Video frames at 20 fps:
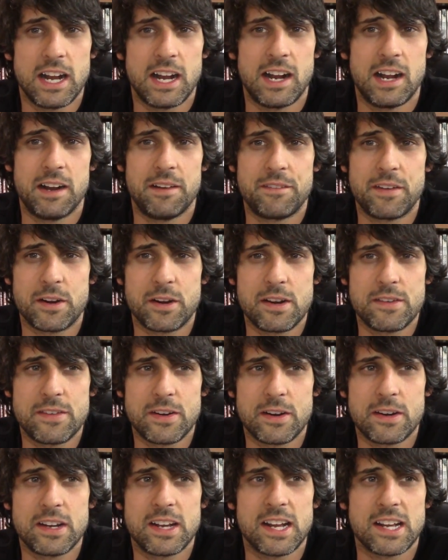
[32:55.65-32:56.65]
Uh, very
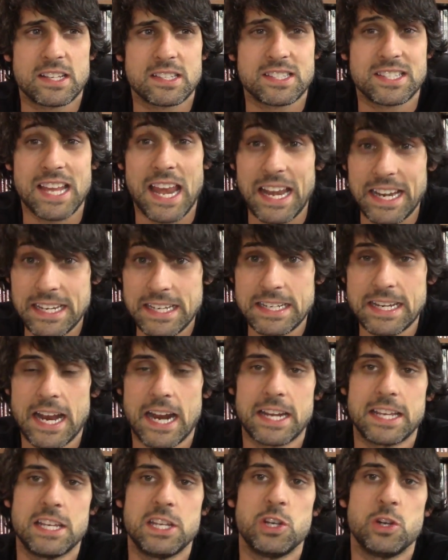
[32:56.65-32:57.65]
very uh, zany
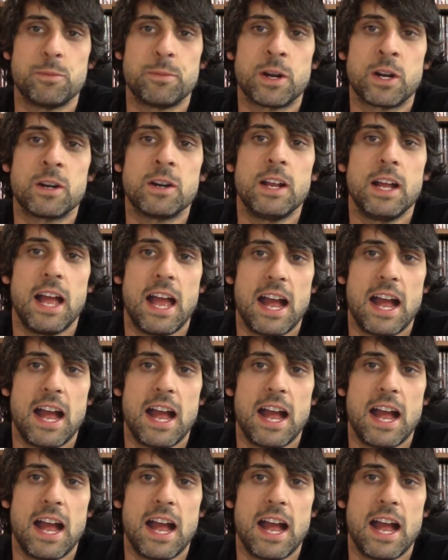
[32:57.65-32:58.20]
kind of humor.